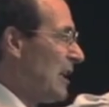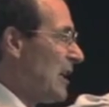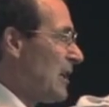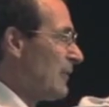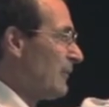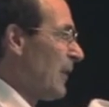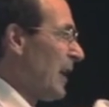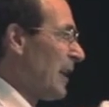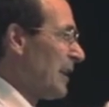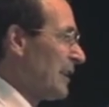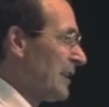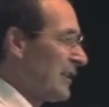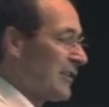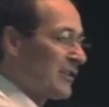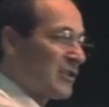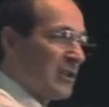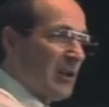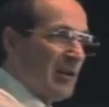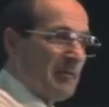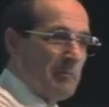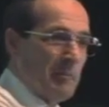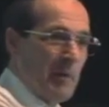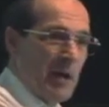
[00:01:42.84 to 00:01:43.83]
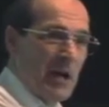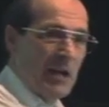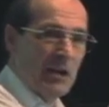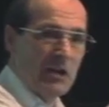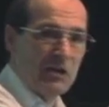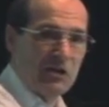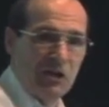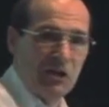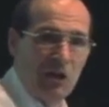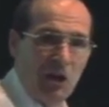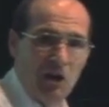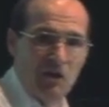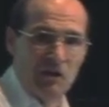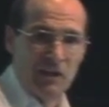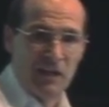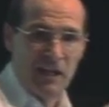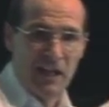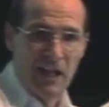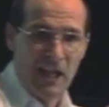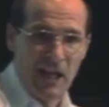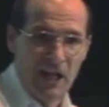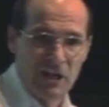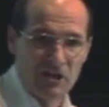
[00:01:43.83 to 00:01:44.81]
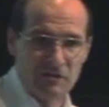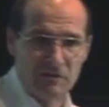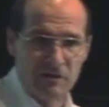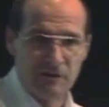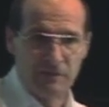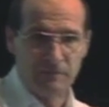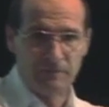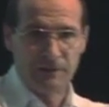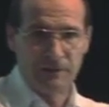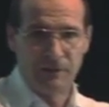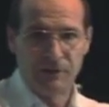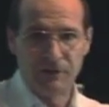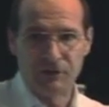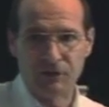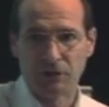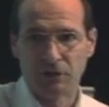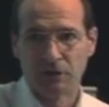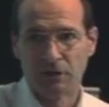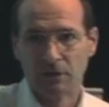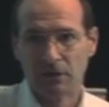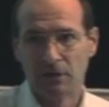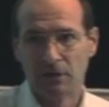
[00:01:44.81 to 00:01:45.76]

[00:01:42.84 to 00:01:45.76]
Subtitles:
finding yourself managing on the edge of deflation.